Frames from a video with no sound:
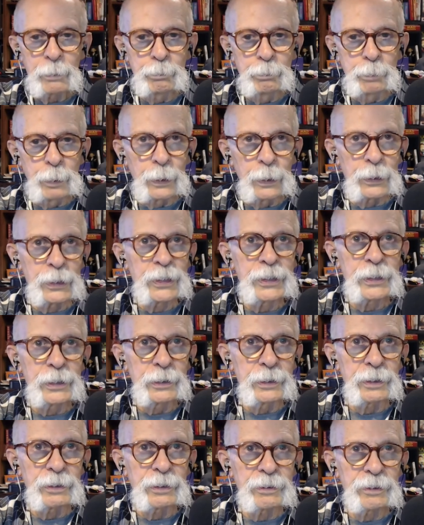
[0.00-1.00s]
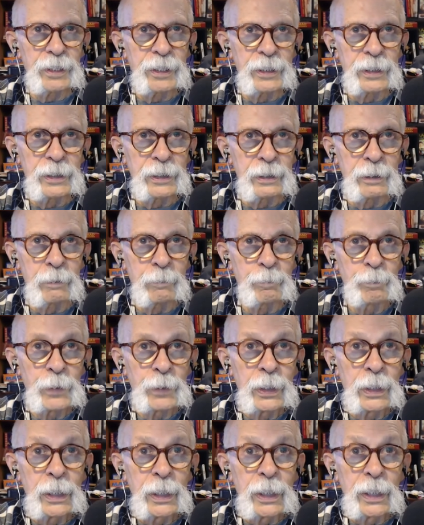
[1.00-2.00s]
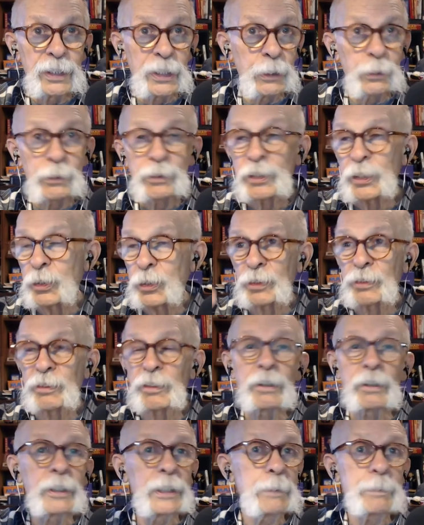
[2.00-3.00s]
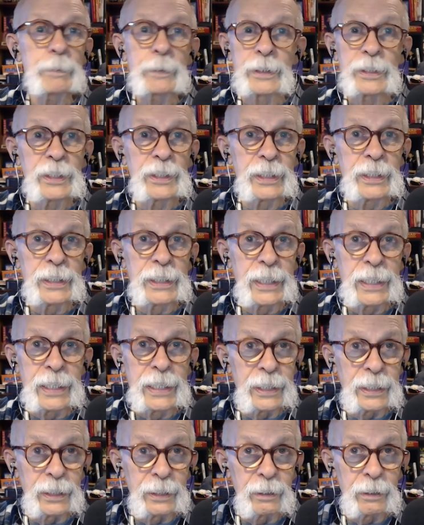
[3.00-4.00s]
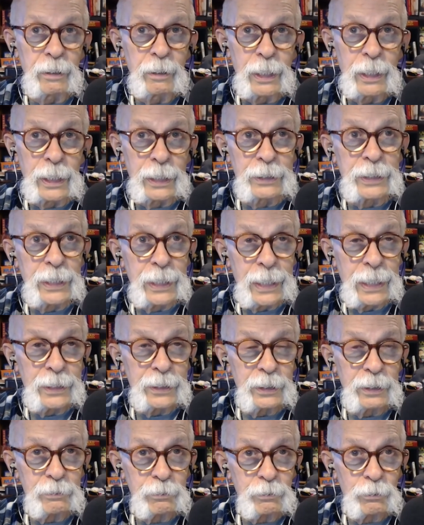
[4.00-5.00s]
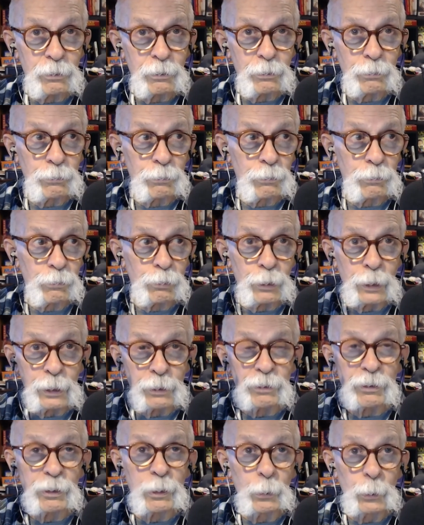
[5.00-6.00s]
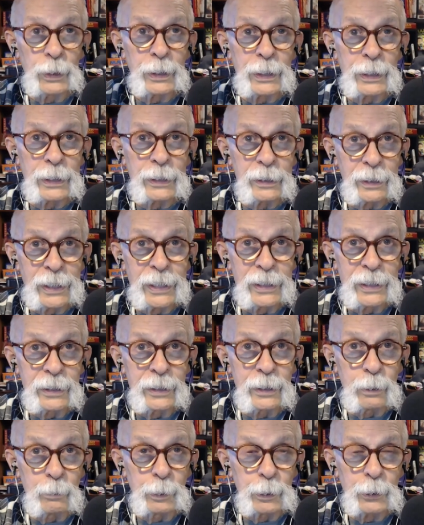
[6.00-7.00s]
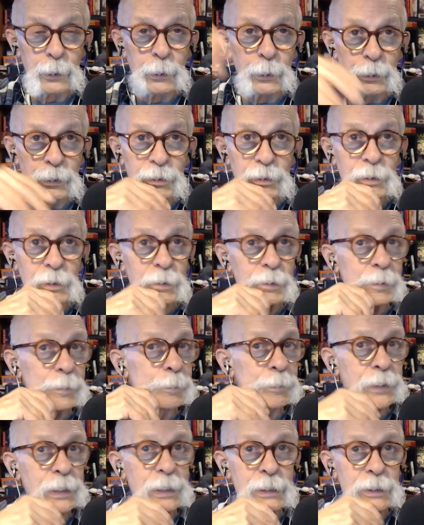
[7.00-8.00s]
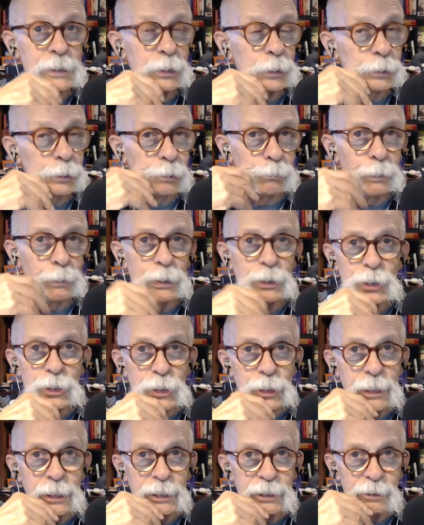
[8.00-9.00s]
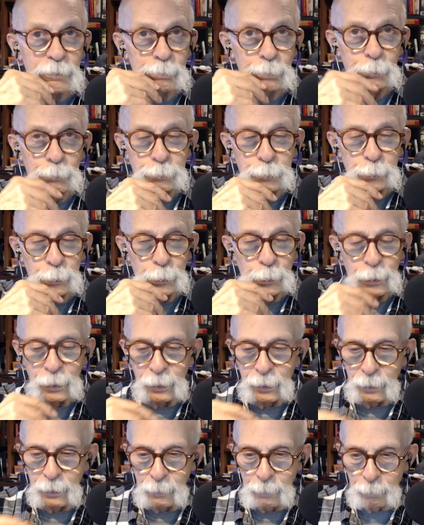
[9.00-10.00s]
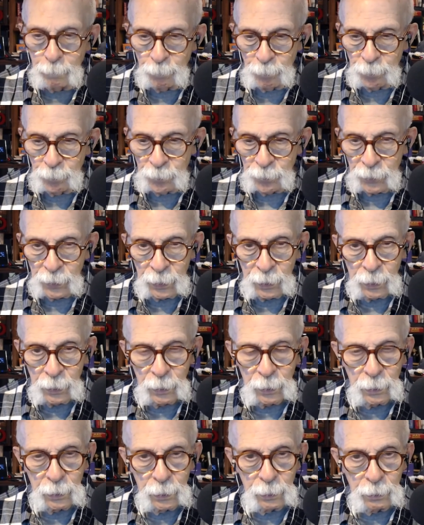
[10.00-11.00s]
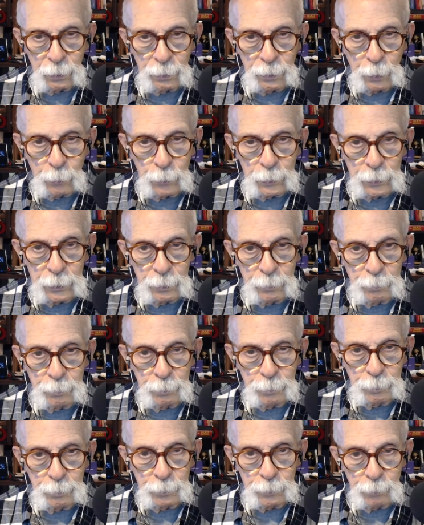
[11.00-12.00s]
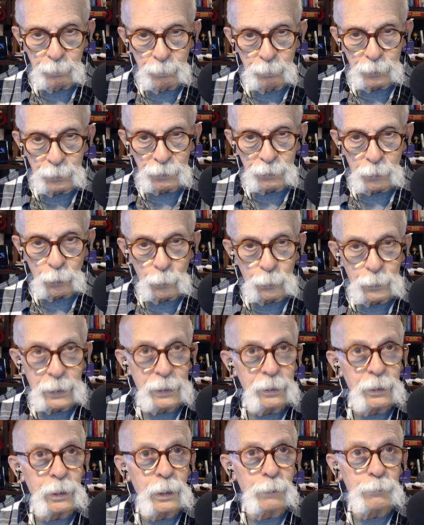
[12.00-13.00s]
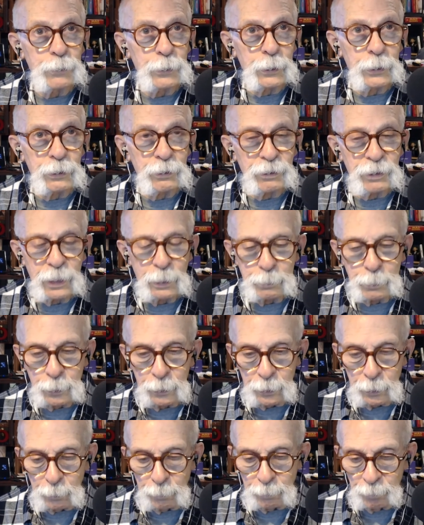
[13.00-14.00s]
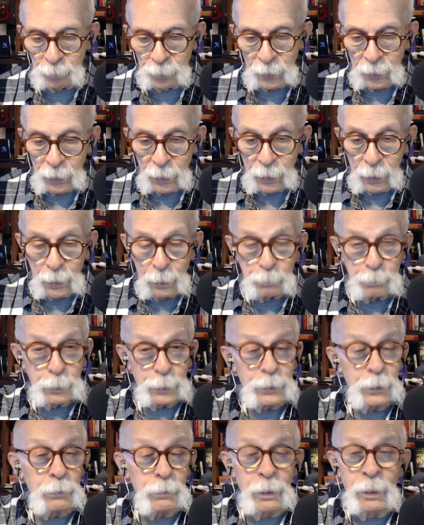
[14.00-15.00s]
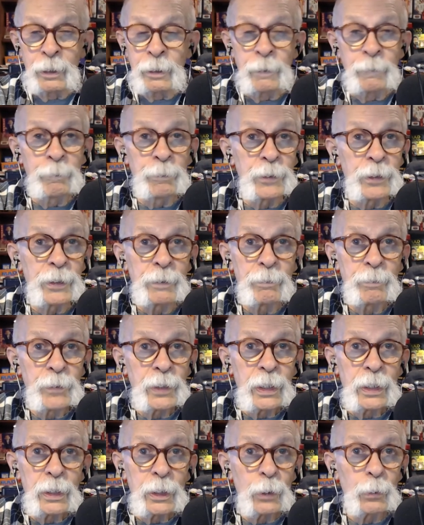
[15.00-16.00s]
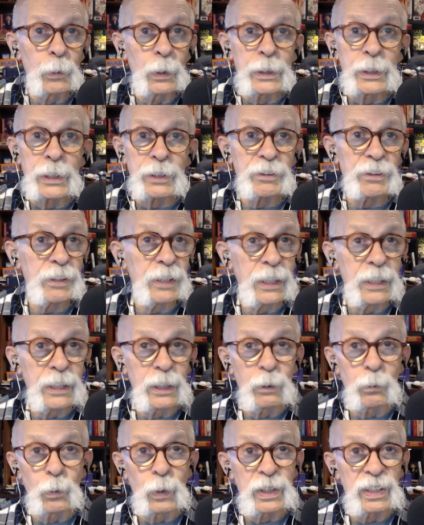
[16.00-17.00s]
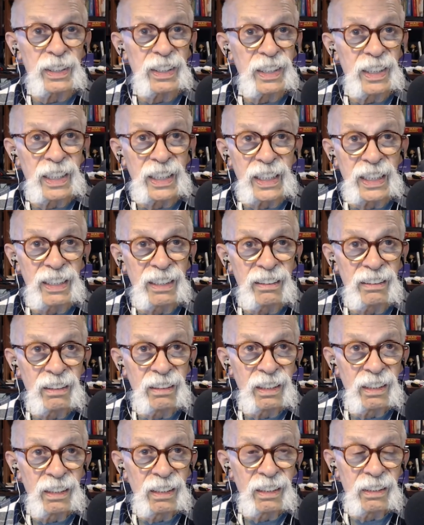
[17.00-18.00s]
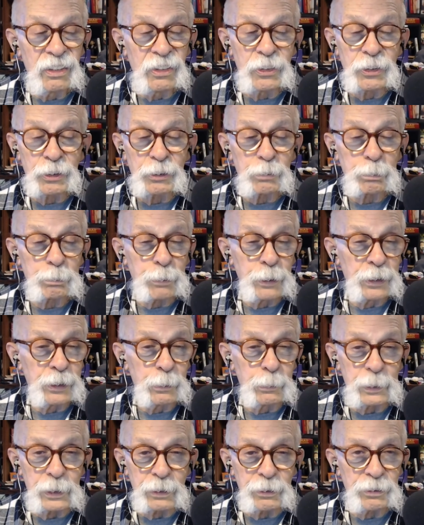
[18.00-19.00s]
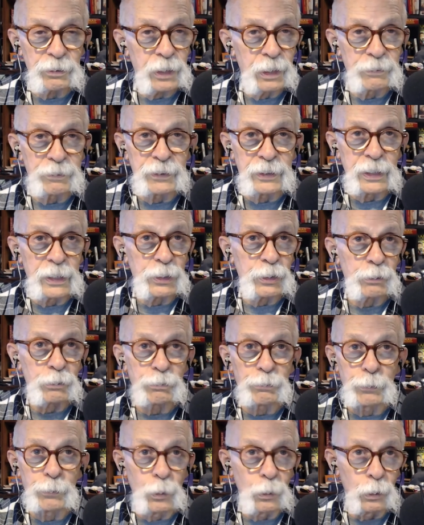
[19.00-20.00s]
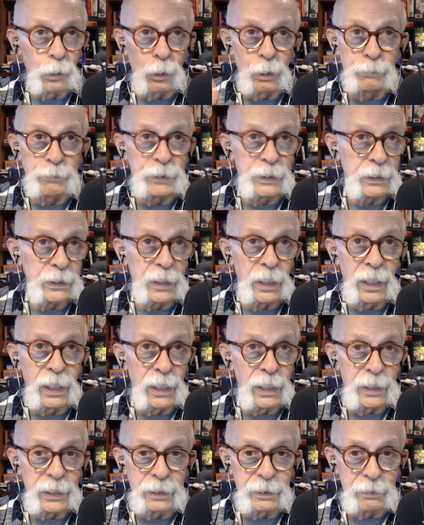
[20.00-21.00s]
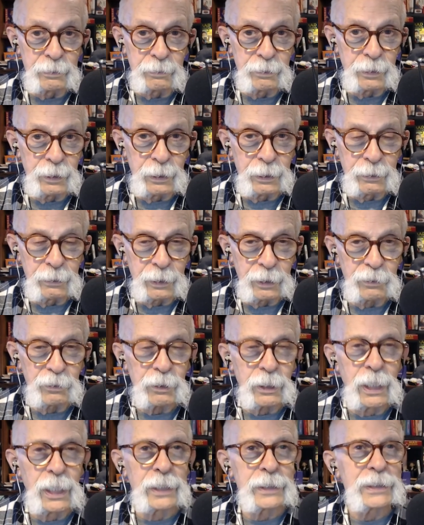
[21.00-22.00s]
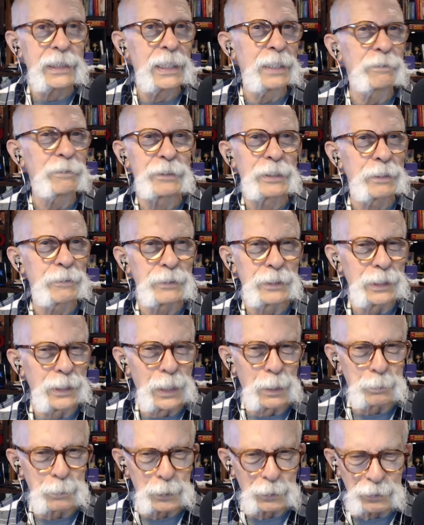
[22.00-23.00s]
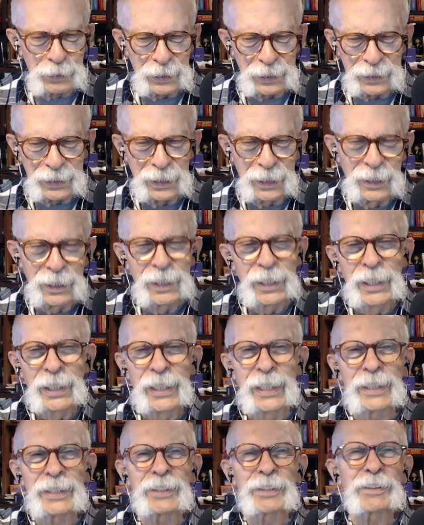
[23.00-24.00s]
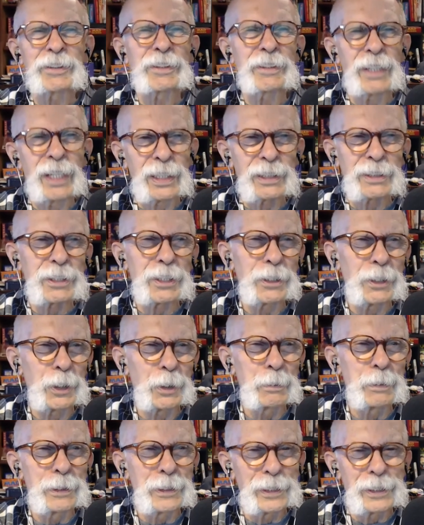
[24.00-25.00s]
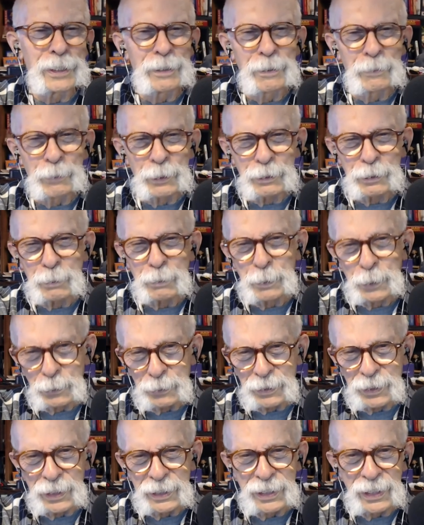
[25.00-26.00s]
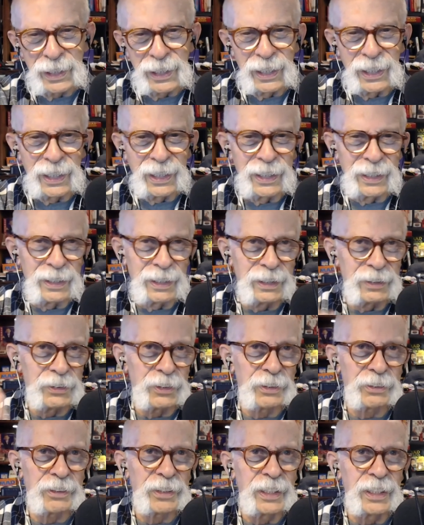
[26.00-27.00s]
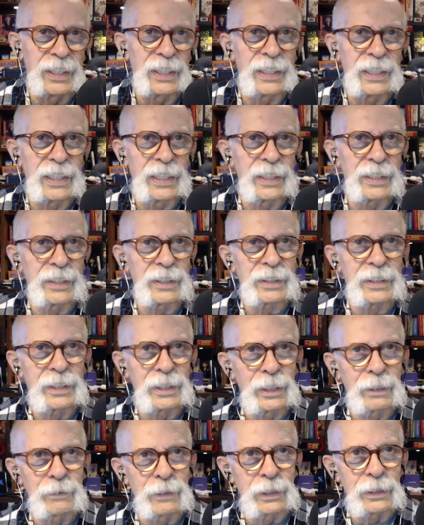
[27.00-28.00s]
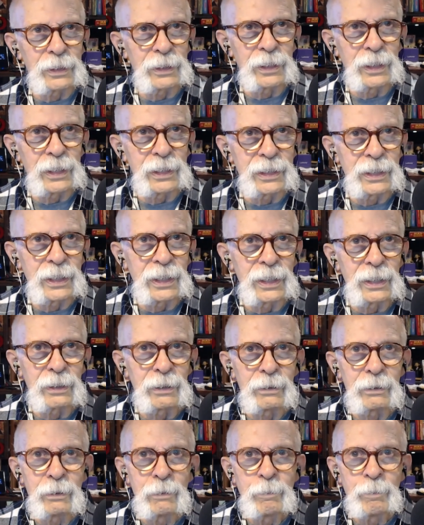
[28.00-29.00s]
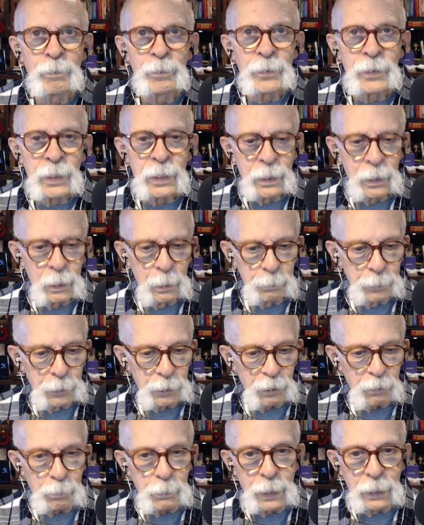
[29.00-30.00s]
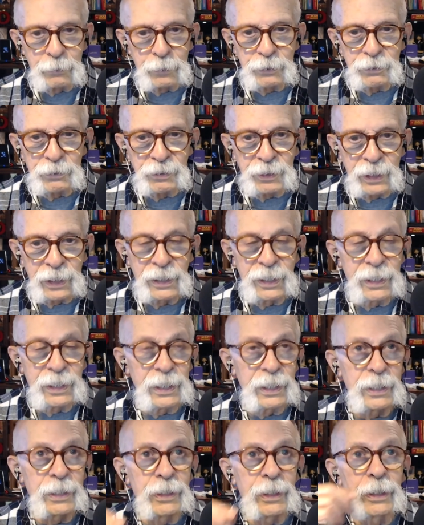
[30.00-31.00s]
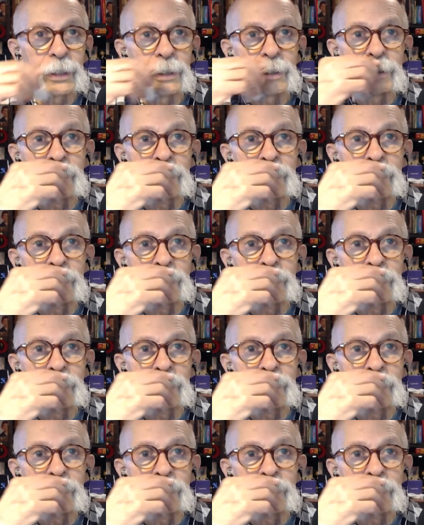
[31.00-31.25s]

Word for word: bug killer thing. They used to just leap into the air and you had to try to see where they landed because they took three shots before uh, they would slow down enough you could step on them. But the one yesterday and the one today, you just spray them with the stuff and they just fall off and die. They, it's like they've given up. It's like it's October. We're supposed to die. I'll just die ahead of time. I'll die now. But as Myra said, they are